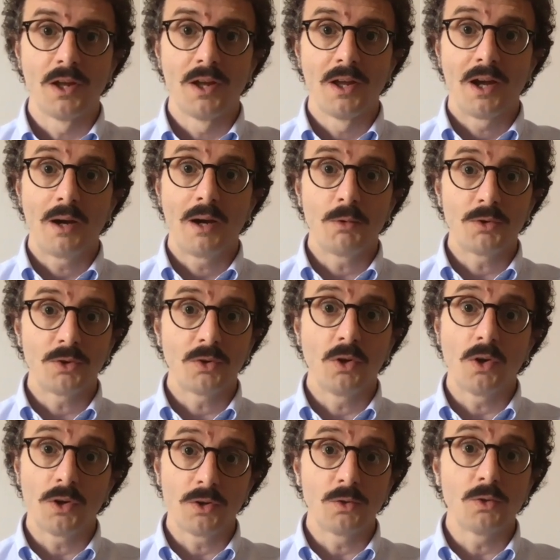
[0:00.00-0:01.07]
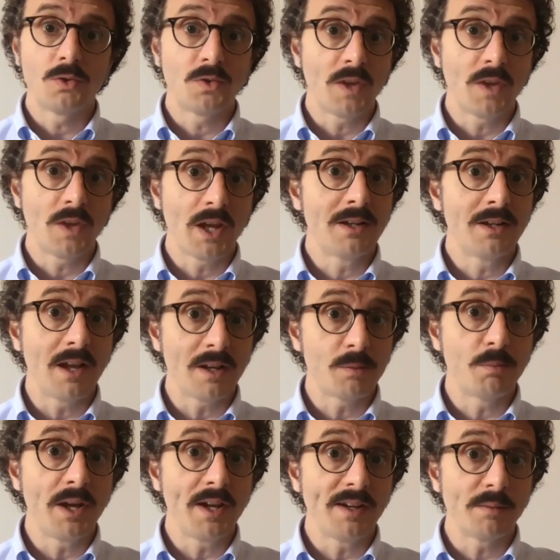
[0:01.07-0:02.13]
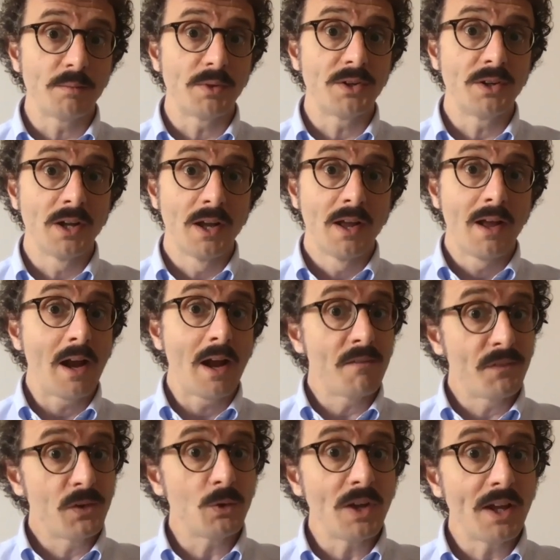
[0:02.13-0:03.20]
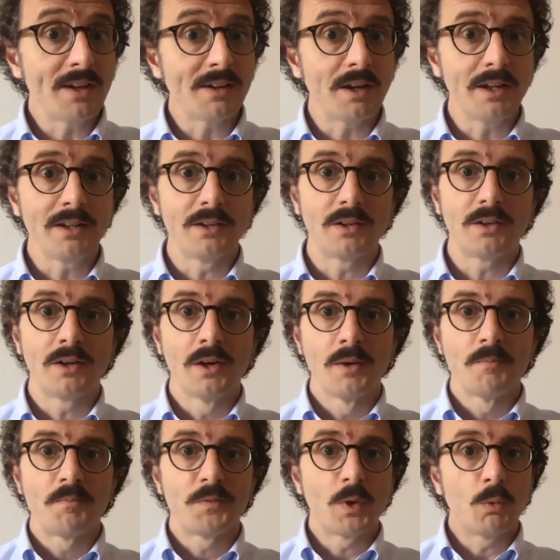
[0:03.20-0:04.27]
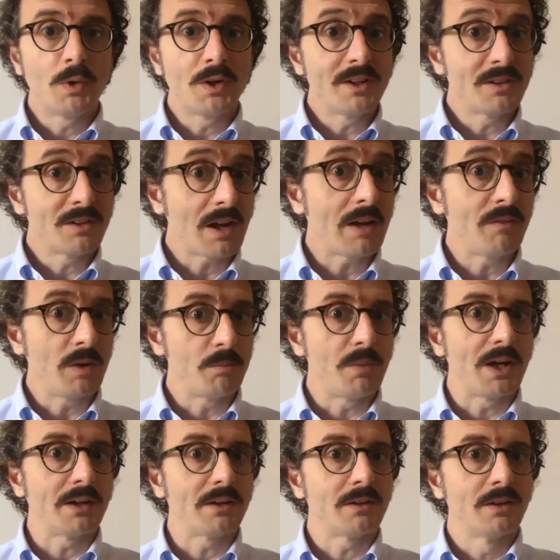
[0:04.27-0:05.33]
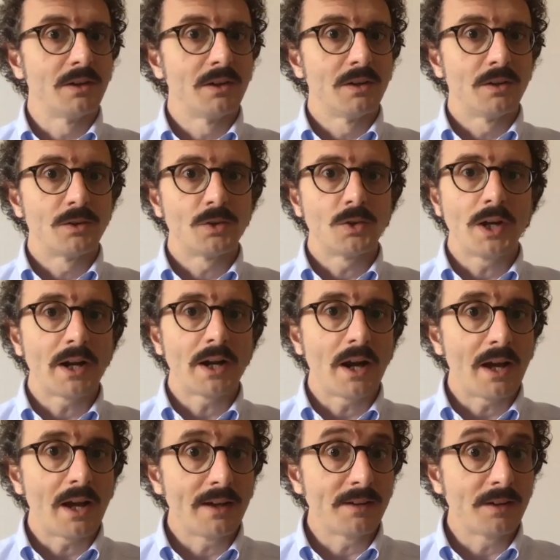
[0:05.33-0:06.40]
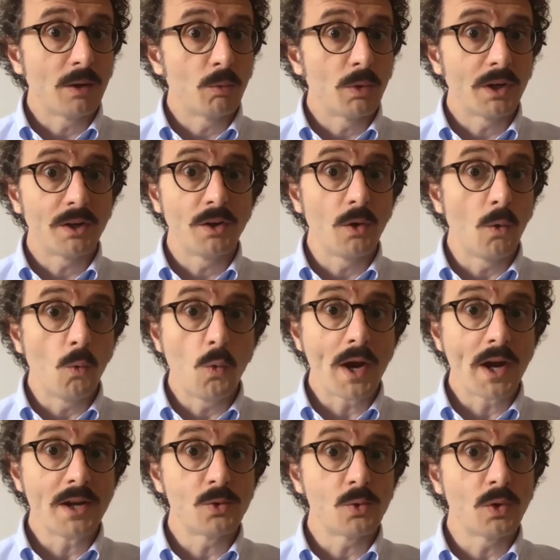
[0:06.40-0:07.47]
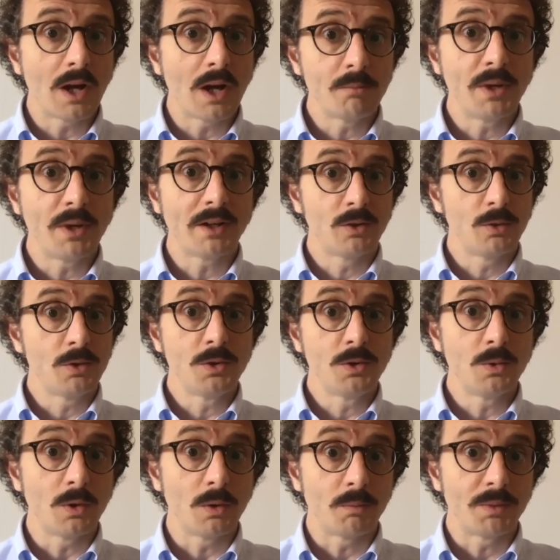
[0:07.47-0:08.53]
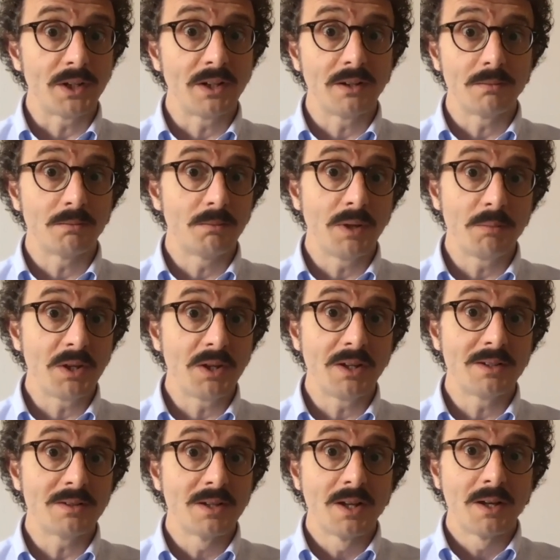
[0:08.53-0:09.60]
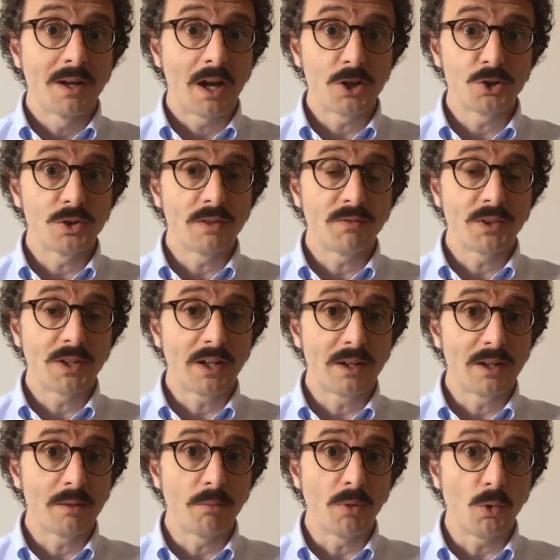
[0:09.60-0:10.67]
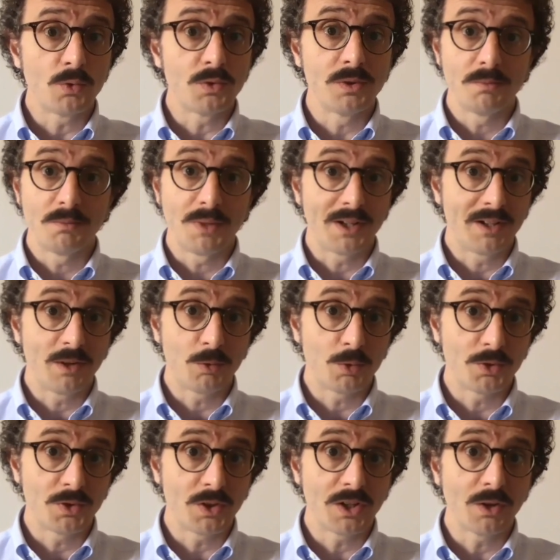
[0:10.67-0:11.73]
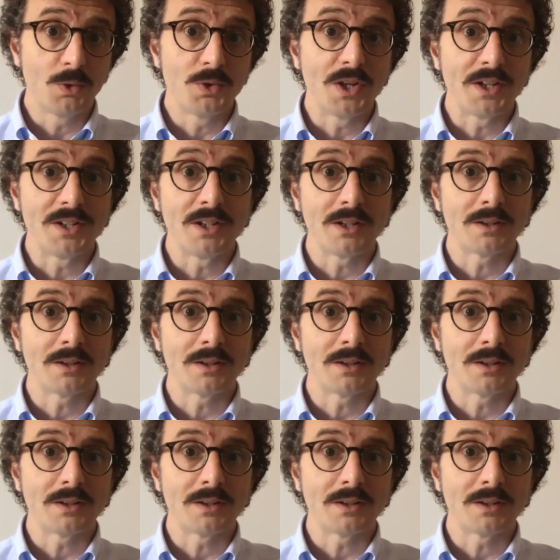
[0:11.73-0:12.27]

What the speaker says: I was going to stay in that basement. And a few days later, there were the travel ban. So I realized there were no way to come back to Europe. Maybe I should have taken a boat, but that was not a good idea.